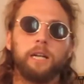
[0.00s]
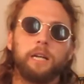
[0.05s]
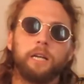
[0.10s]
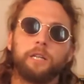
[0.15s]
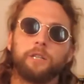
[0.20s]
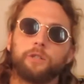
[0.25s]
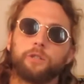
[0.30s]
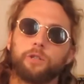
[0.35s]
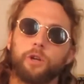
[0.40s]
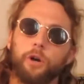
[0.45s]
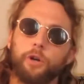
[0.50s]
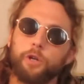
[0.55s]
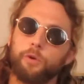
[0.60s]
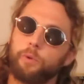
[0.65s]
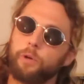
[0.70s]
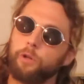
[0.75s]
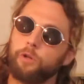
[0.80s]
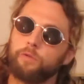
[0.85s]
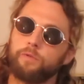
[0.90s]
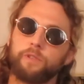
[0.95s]
So you
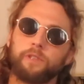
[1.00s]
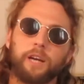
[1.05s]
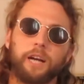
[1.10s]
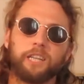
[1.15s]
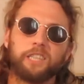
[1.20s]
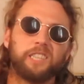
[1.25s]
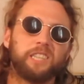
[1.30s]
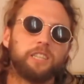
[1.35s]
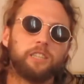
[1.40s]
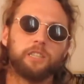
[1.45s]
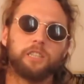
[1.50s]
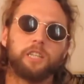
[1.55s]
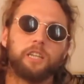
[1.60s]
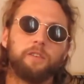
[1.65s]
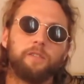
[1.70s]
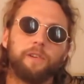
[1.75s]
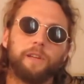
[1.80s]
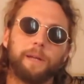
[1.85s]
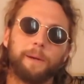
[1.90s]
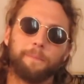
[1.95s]
want to look for touch
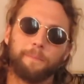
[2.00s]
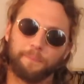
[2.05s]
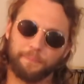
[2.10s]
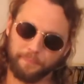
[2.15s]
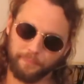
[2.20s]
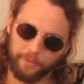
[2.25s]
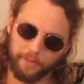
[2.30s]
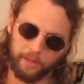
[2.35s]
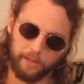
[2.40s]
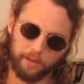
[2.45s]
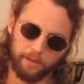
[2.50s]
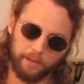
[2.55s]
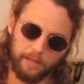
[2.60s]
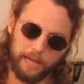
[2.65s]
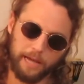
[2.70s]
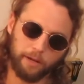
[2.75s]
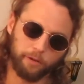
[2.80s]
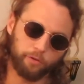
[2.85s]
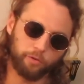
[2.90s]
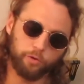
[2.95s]
sensitivity.
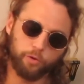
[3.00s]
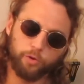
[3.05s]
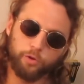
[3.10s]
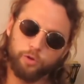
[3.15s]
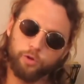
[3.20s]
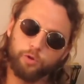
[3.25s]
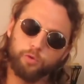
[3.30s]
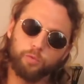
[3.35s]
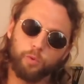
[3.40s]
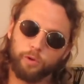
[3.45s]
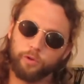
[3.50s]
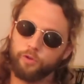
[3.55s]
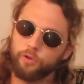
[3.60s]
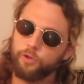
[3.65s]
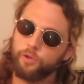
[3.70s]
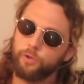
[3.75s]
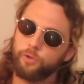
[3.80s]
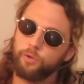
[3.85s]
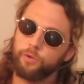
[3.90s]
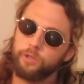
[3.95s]
Now, do you want to
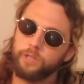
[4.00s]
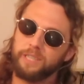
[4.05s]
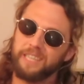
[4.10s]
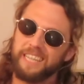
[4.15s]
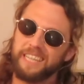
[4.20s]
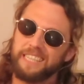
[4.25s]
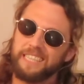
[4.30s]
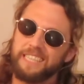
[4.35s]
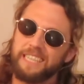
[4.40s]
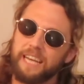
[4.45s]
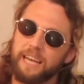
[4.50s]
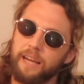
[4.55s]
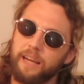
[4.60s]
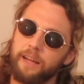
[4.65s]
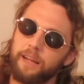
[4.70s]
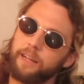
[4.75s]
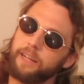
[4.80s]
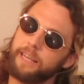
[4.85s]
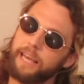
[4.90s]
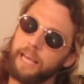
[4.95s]
use this
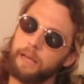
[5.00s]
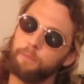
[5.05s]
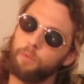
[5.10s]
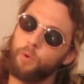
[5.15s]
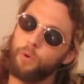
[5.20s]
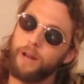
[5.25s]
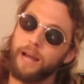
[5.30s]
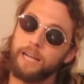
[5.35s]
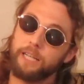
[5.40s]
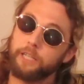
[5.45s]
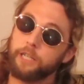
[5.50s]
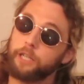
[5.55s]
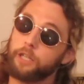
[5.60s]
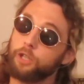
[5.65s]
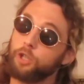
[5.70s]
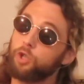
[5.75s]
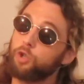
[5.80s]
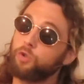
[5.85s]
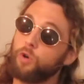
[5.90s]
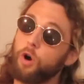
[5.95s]
keyboard as a
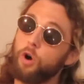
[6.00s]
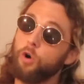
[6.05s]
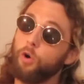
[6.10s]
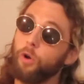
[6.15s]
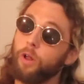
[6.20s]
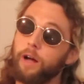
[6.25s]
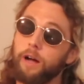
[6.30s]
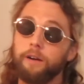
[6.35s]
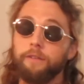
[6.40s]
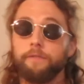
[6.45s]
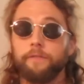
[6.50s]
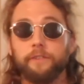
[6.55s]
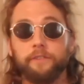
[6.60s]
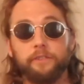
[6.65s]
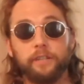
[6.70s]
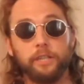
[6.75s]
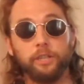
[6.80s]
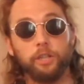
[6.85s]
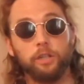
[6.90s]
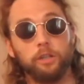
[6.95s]
controller for
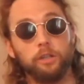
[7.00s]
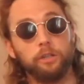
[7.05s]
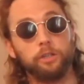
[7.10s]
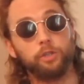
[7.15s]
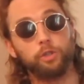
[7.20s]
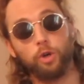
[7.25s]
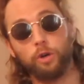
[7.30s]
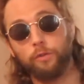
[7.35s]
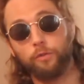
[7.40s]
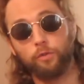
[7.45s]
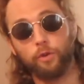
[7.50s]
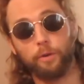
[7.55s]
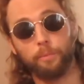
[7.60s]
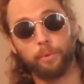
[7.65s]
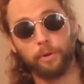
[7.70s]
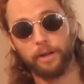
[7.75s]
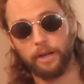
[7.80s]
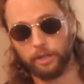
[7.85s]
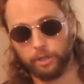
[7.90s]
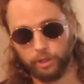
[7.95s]
digital software
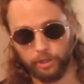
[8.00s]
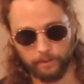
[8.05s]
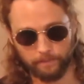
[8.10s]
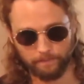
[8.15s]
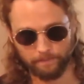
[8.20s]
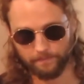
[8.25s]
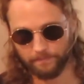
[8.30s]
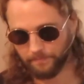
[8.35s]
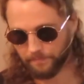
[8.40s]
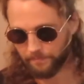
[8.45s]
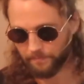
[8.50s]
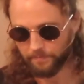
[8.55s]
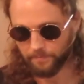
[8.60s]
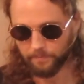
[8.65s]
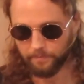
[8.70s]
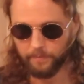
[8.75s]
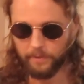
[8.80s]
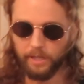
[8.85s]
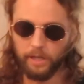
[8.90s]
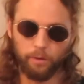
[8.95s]
production?
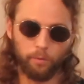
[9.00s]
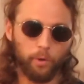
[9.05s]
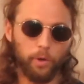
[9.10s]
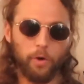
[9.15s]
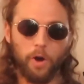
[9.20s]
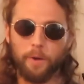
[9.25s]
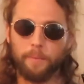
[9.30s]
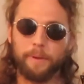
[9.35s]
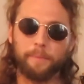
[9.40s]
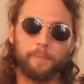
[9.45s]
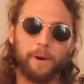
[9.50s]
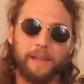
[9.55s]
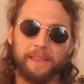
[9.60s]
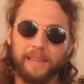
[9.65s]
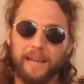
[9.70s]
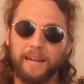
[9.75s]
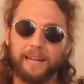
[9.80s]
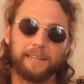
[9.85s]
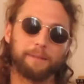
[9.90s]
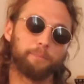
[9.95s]
What do I mean by
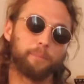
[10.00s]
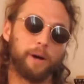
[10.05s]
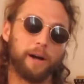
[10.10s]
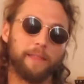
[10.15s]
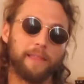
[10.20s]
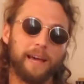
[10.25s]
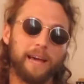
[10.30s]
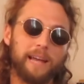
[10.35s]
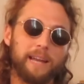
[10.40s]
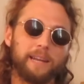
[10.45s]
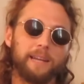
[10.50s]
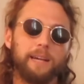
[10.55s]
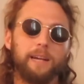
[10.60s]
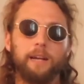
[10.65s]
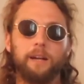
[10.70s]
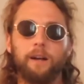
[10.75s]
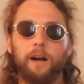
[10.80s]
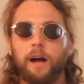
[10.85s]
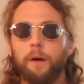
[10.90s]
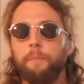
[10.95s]
that?
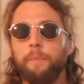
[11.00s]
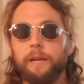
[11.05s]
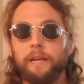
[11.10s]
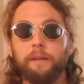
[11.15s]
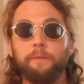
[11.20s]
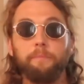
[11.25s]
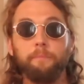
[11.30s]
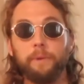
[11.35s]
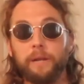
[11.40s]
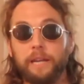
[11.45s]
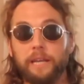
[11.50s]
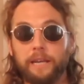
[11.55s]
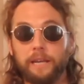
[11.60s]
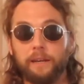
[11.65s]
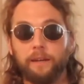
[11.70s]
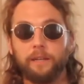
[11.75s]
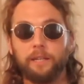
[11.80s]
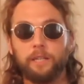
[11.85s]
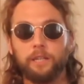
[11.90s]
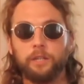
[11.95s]
I mean
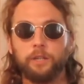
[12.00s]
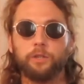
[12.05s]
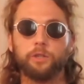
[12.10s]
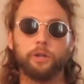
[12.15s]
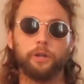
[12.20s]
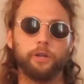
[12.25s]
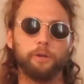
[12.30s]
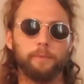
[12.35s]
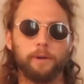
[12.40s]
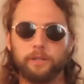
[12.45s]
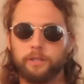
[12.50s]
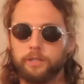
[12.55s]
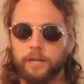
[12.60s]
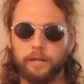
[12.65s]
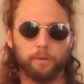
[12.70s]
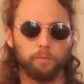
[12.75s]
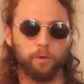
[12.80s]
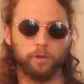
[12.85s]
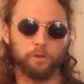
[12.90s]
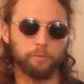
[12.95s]
MIDI. So you might say,
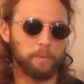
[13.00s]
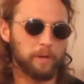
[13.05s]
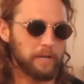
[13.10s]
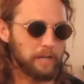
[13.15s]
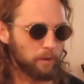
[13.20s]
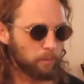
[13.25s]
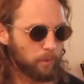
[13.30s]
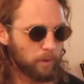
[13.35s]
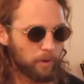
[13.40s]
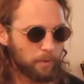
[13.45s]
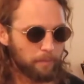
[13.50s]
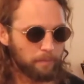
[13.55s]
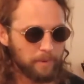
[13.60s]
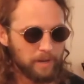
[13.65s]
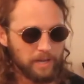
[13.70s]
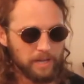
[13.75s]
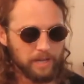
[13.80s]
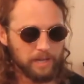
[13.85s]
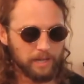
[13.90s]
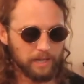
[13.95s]
what's MIDI? Well,
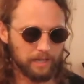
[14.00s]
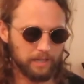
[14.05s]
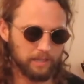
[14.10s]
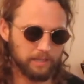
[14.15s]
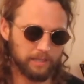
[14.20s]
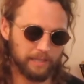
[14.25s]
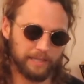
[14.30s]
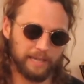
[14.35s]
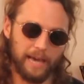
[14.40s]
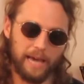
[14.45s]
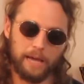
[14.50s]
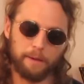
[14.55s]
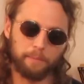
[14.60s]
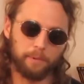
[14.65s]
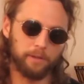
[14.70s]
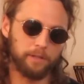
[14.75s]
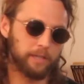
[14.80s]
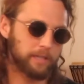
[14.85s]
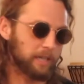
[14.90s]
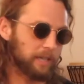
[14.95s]
MIDI is a cable
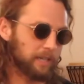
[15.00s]
that can